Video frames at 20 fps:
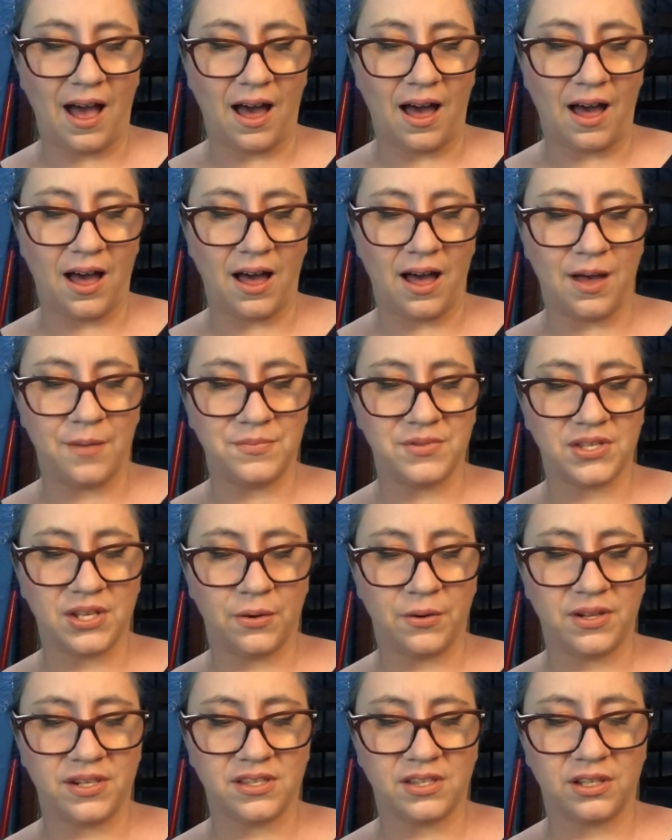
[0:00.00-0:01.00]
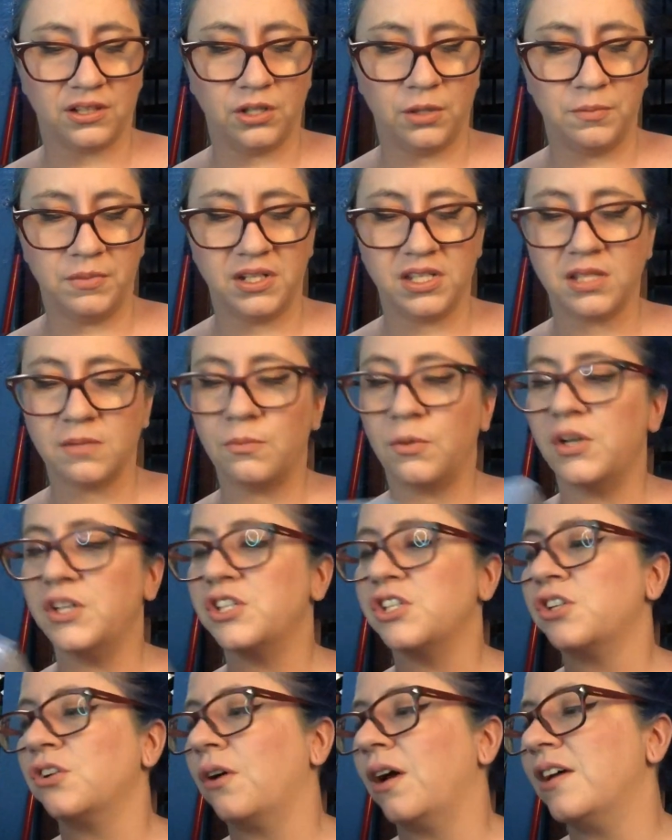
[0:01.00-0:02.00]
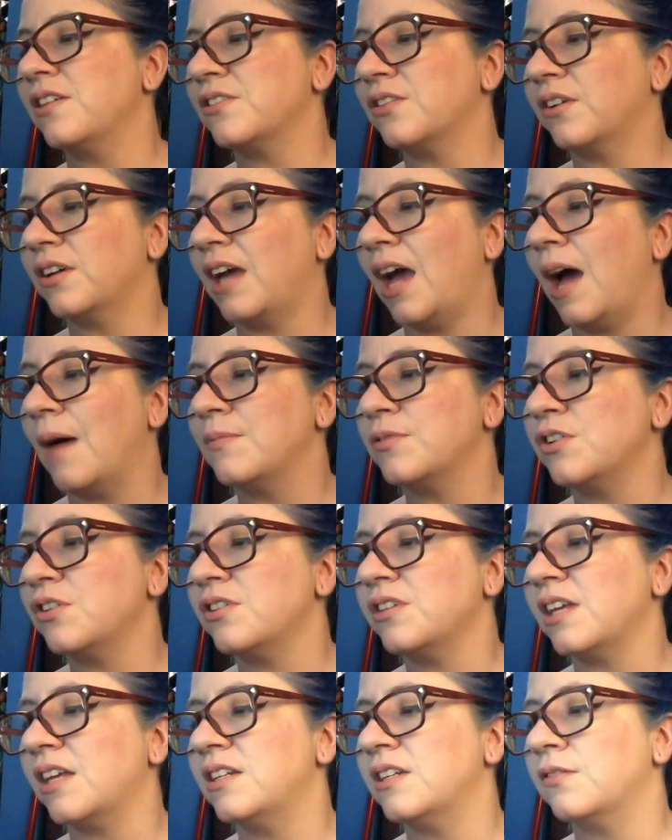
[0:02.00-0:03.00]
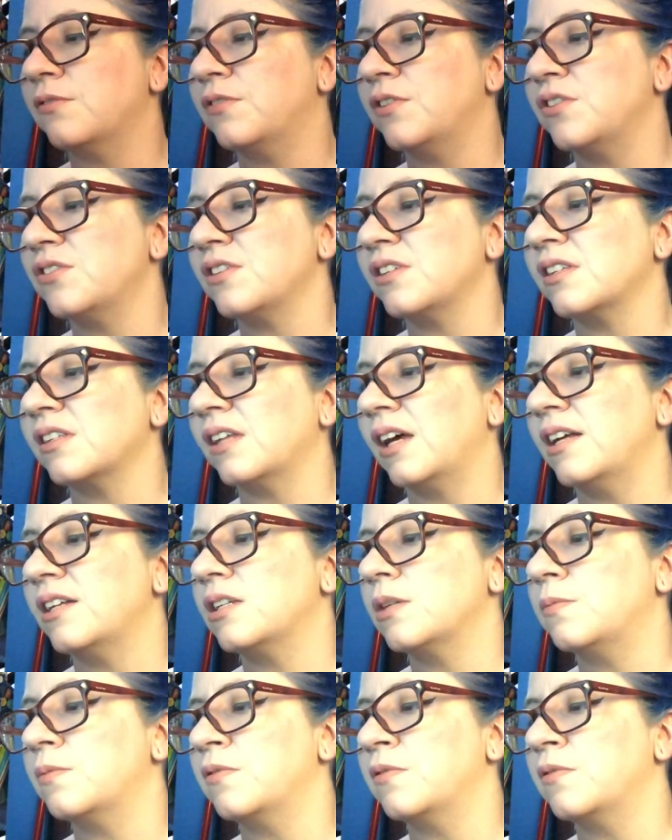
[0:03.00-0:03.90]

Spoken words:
So it's the Luminous Moisturizer, captures and diffuses light to